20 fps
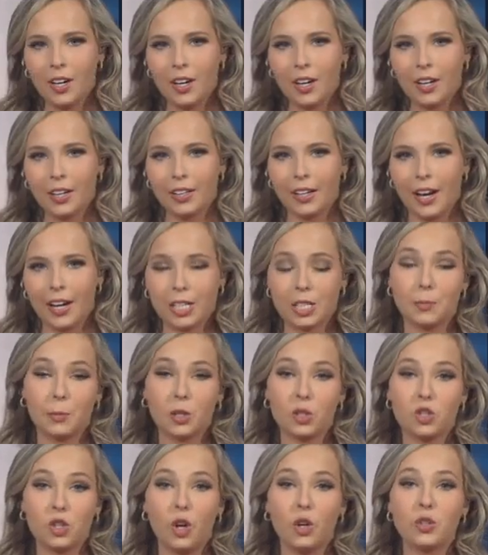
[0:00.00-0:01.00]
And
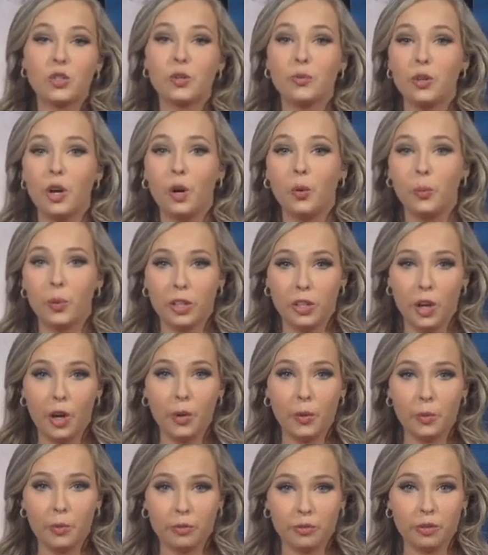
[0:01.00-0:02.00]
experts also note, we
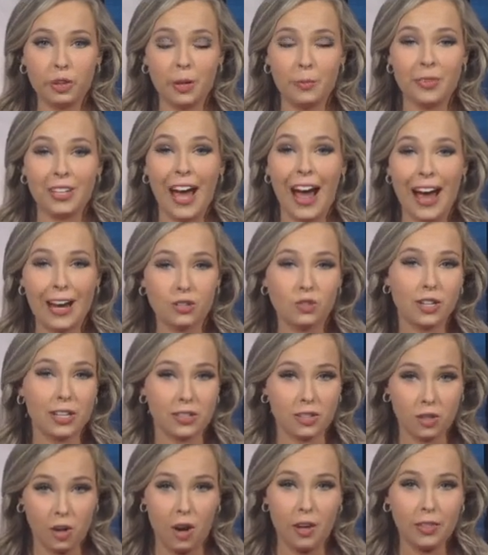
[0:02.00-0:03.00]
know from the
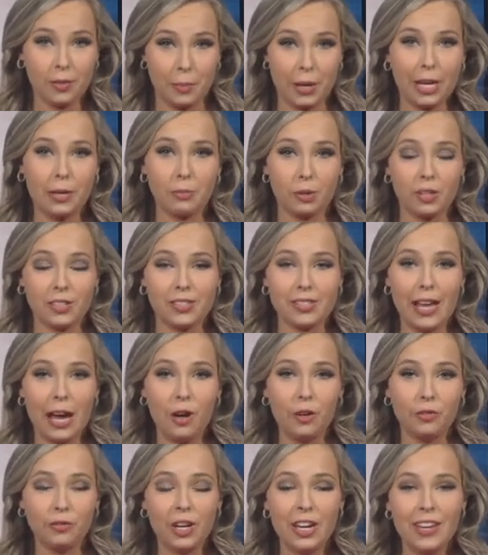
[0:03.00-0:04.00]
address on the paper
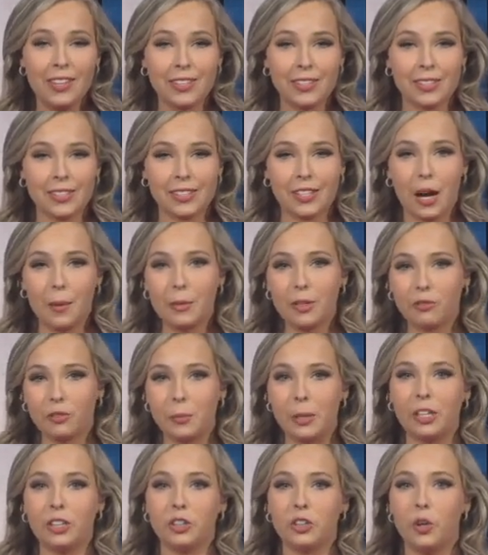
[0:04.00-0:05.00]
itself, this is coming
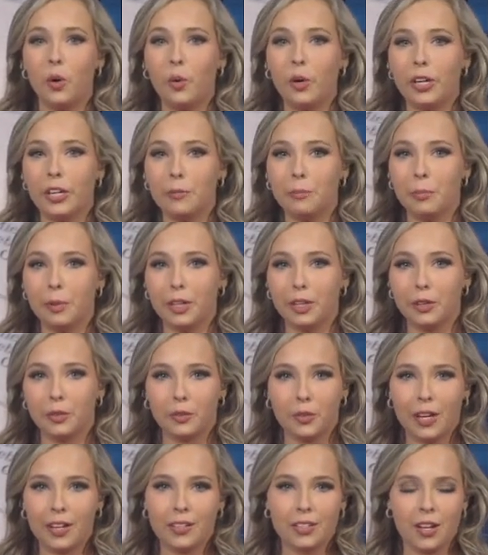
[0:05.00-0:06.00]
from Illinois,
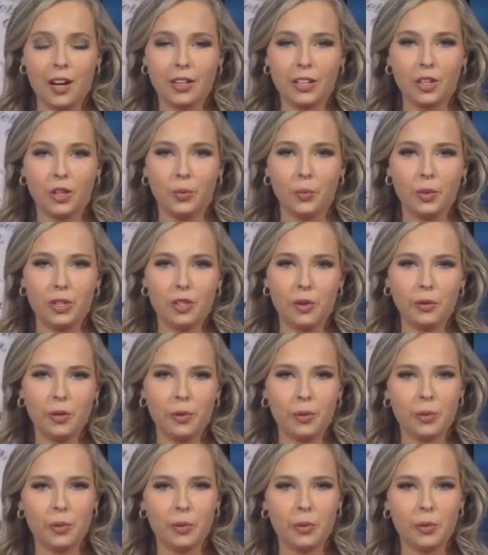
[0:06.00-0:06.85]
but Craig, Tanya, we don't know